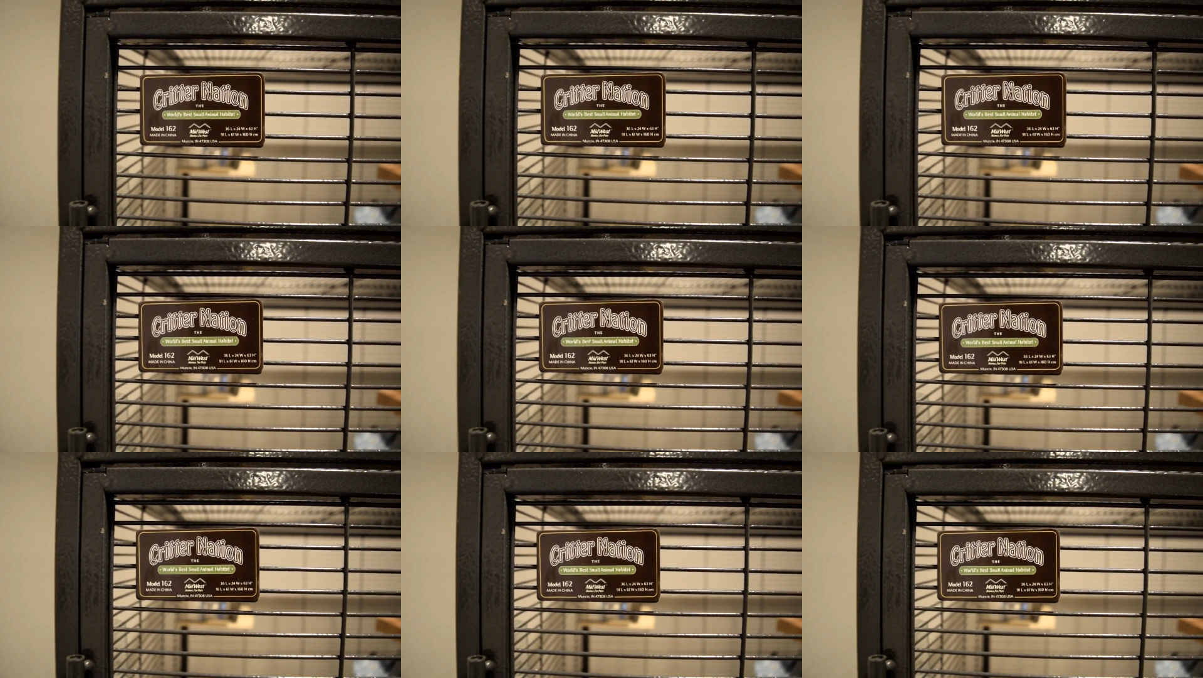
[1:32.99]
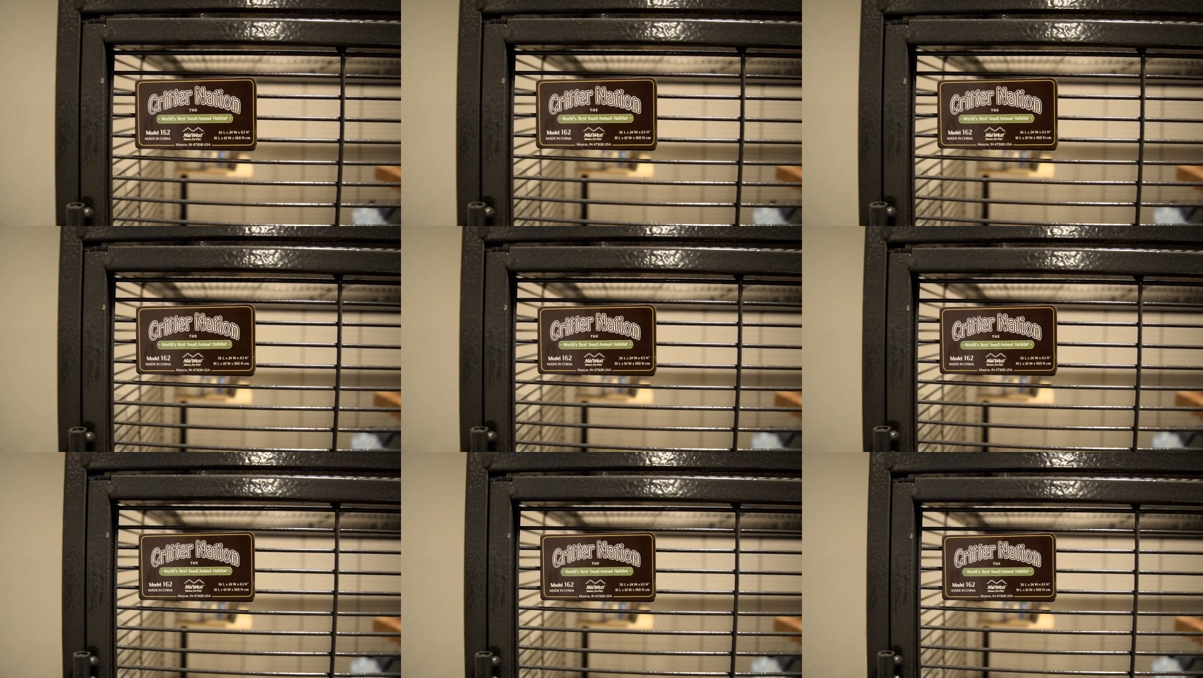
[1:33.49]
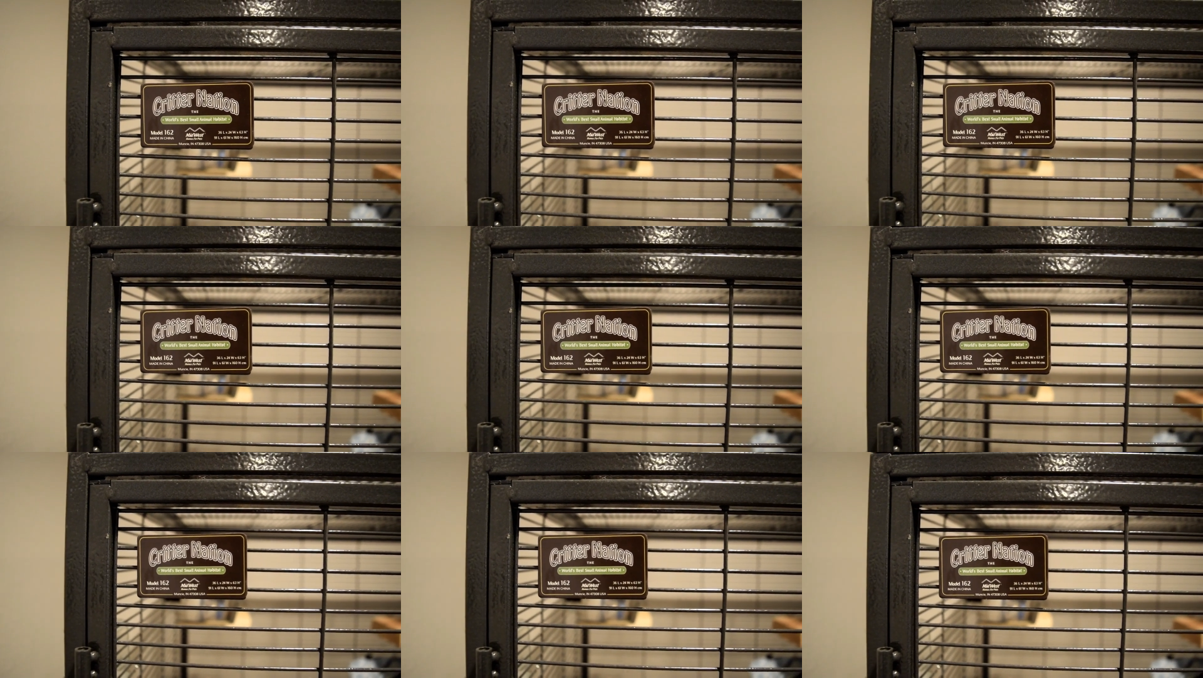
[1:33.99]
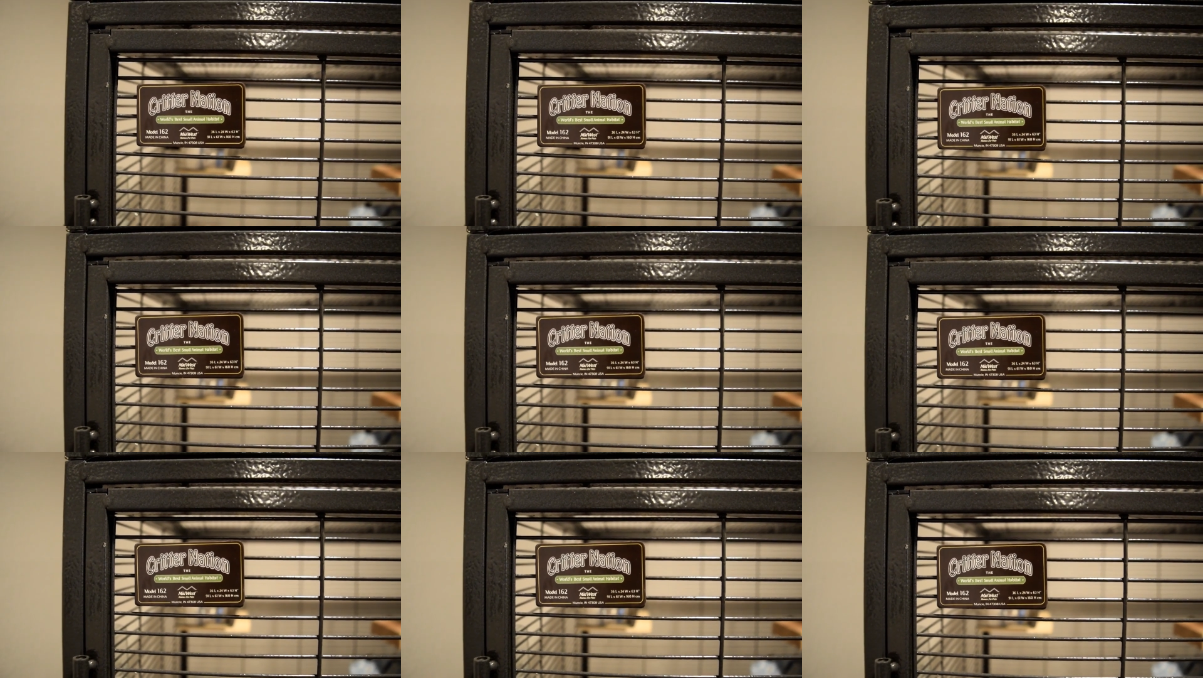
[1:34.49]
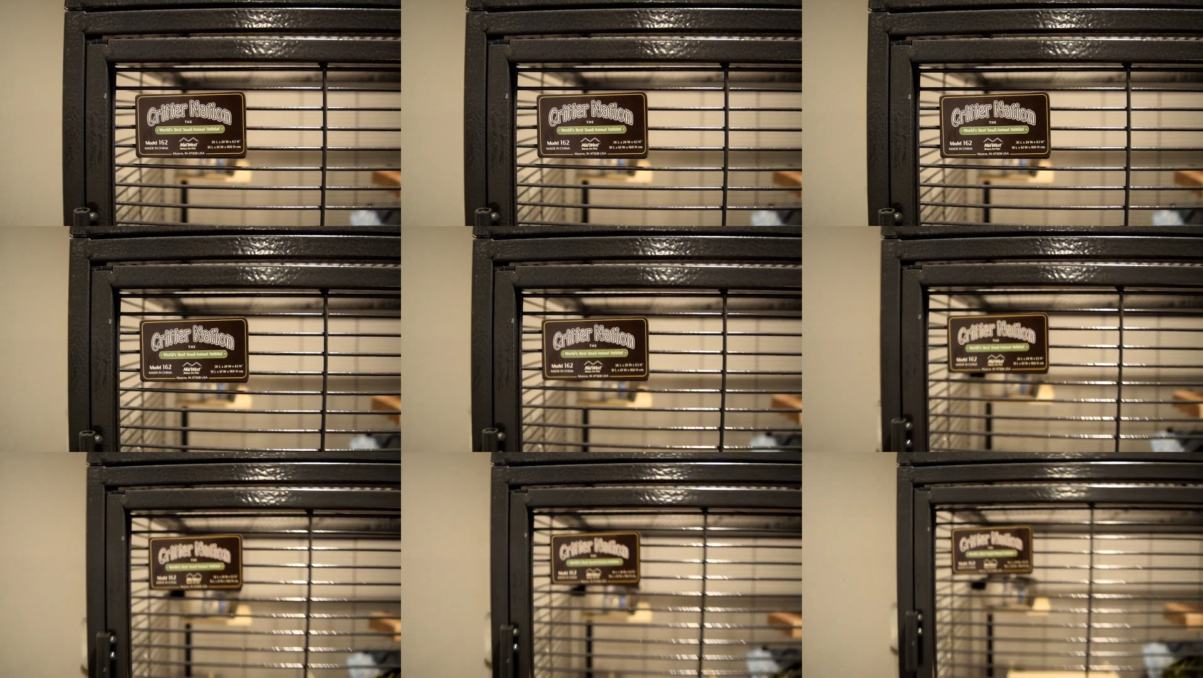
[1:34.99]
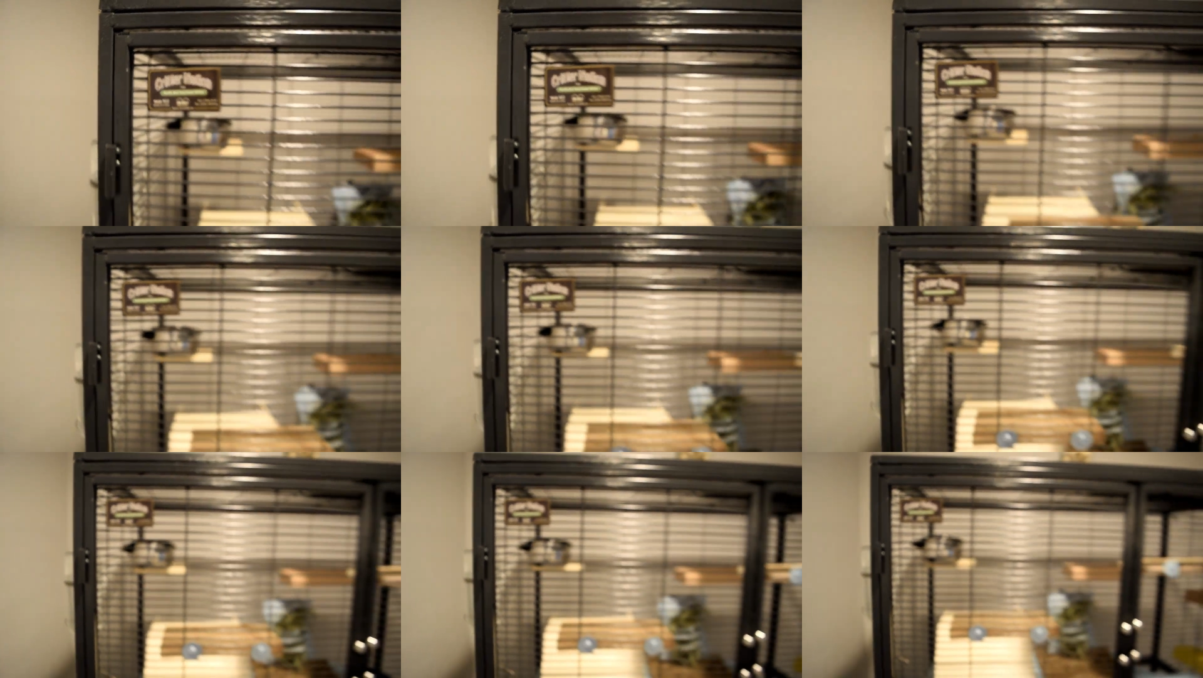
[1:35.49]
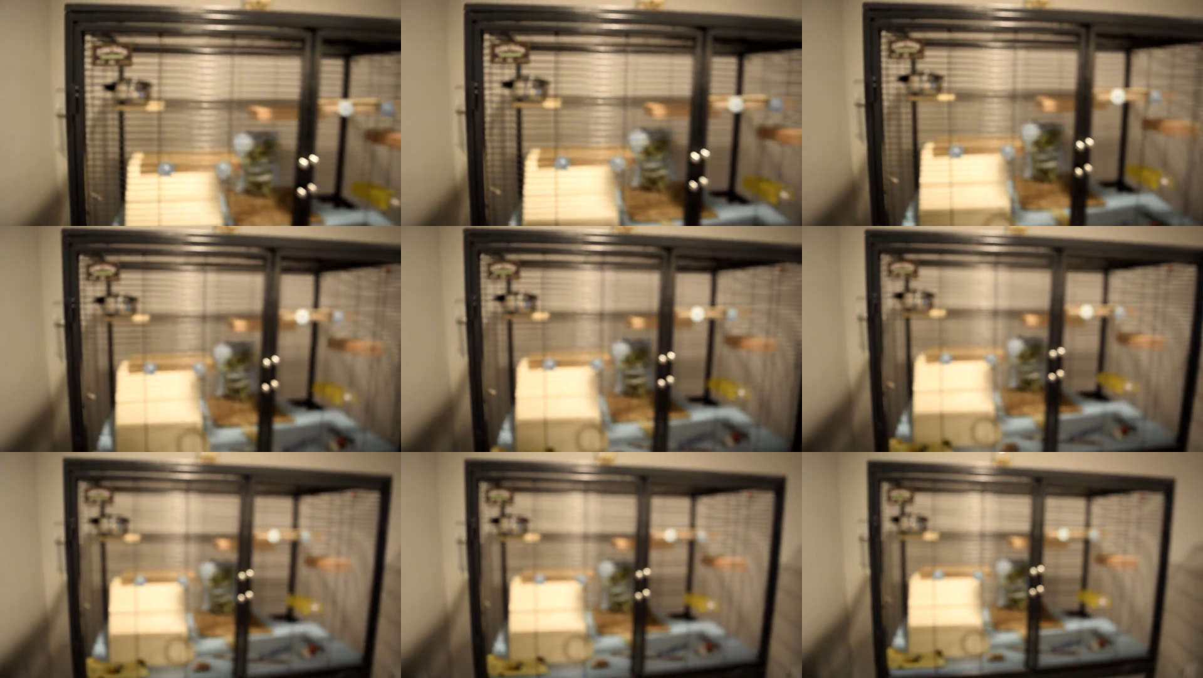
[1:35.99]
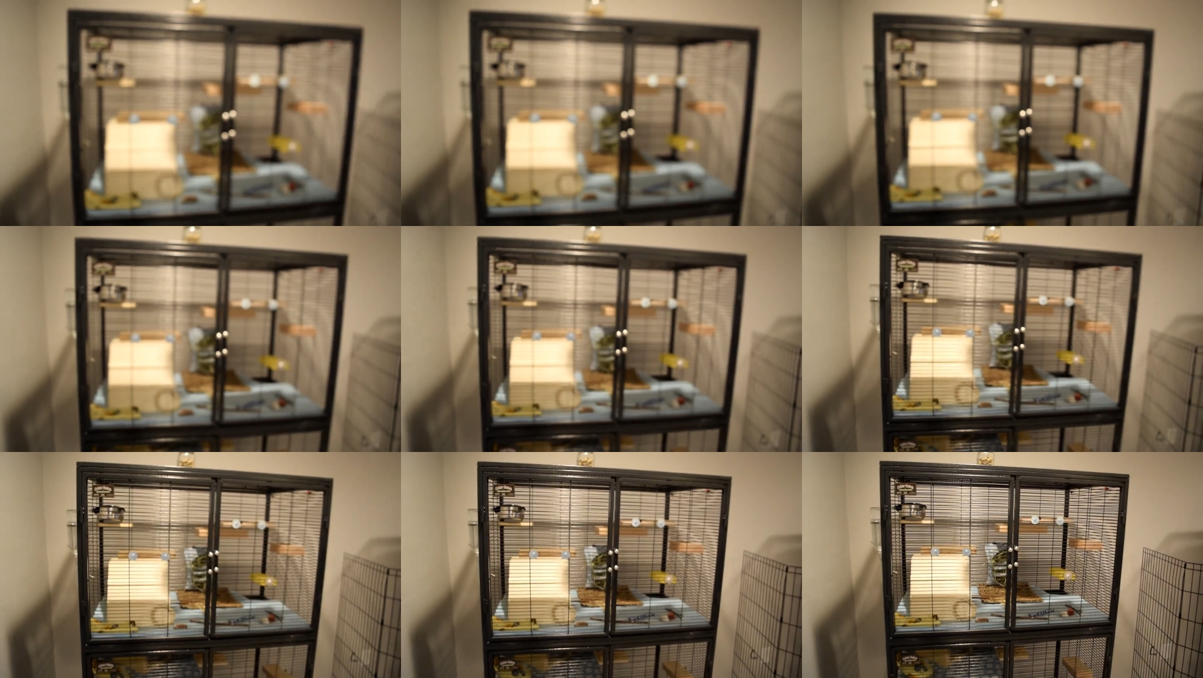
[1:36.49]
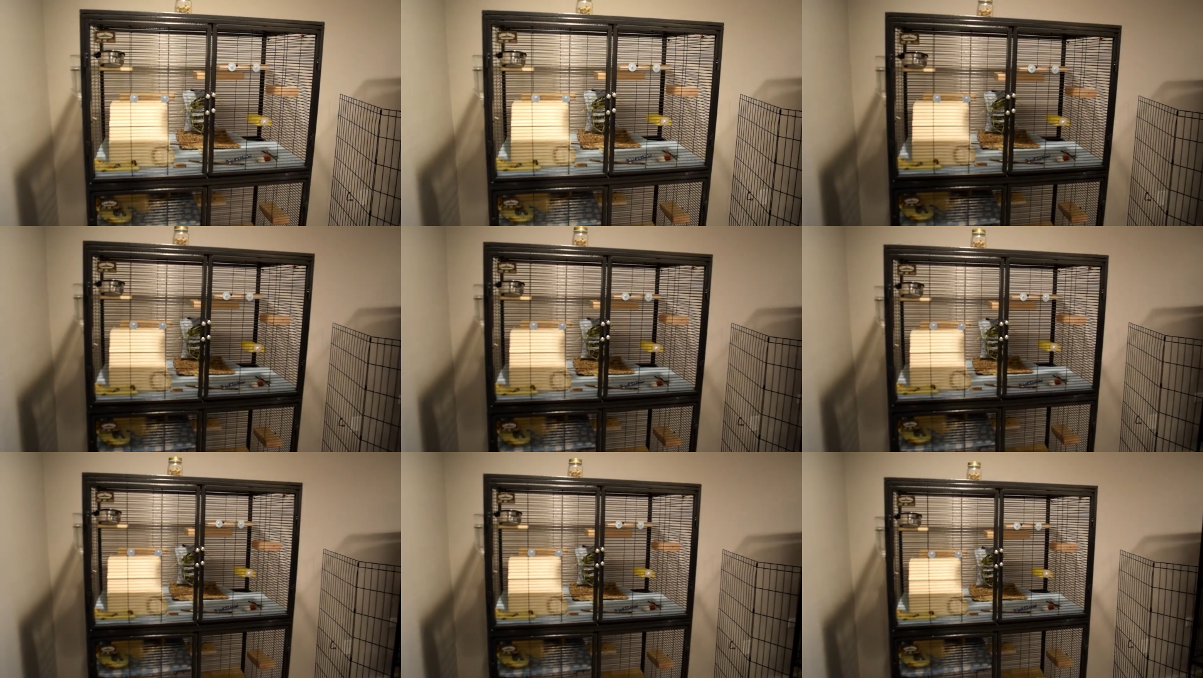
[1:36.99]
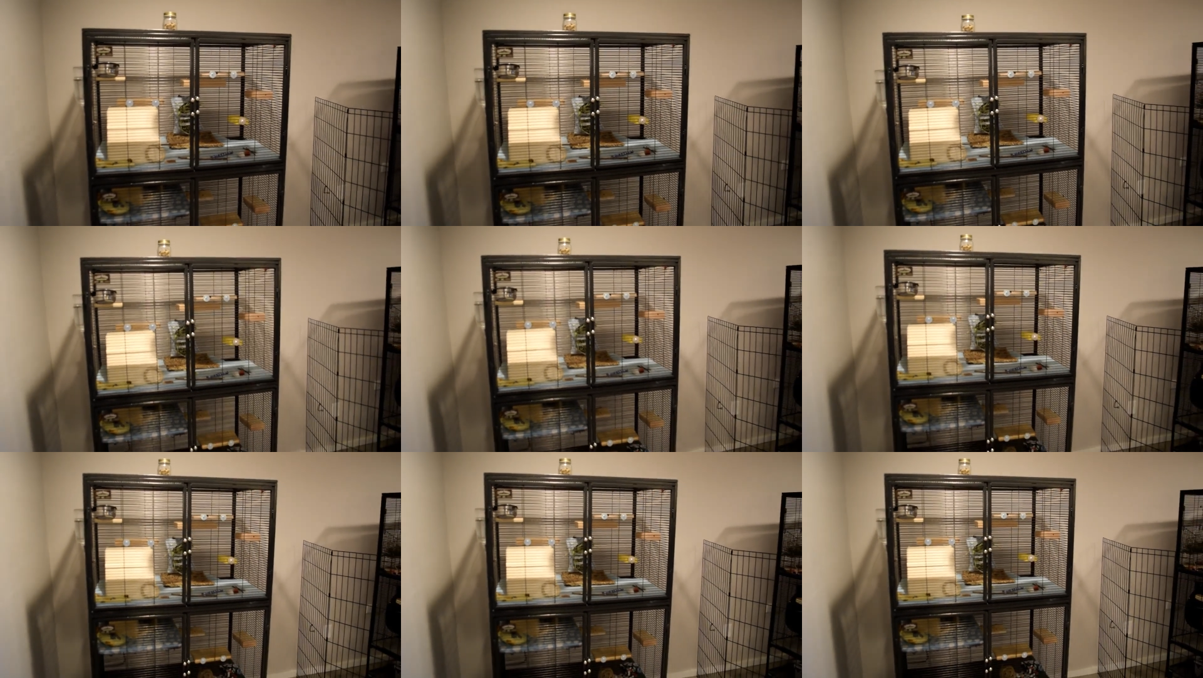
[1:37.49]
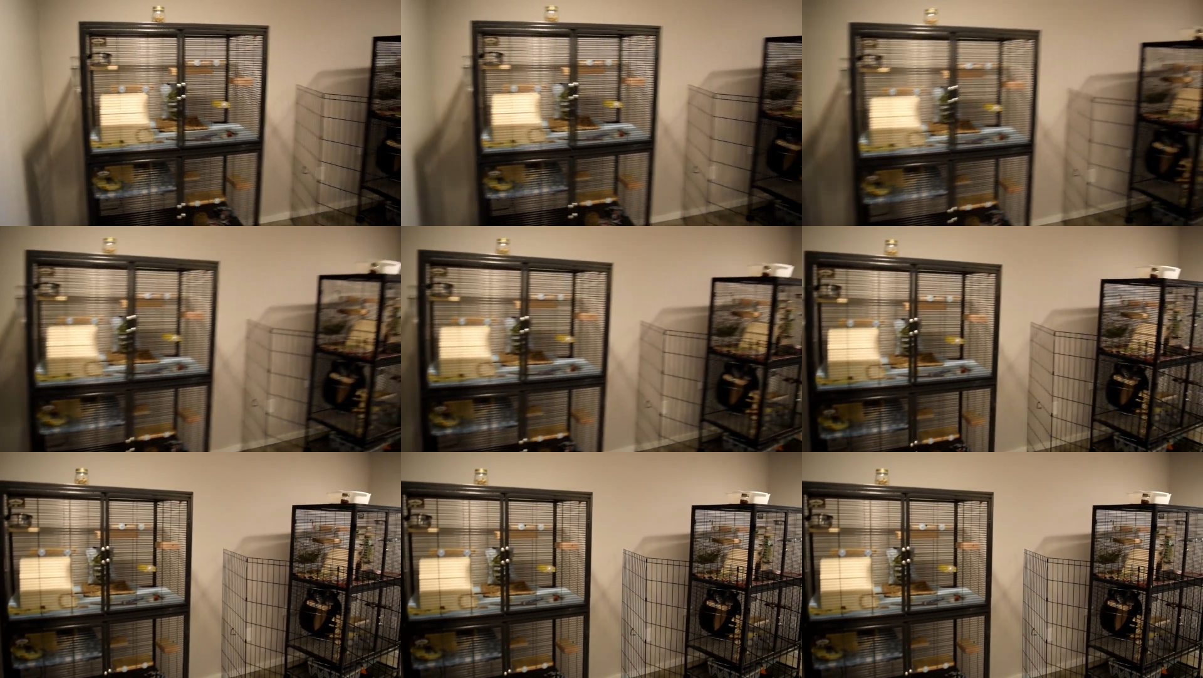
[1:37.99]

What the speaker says: [unreadable: no face in view]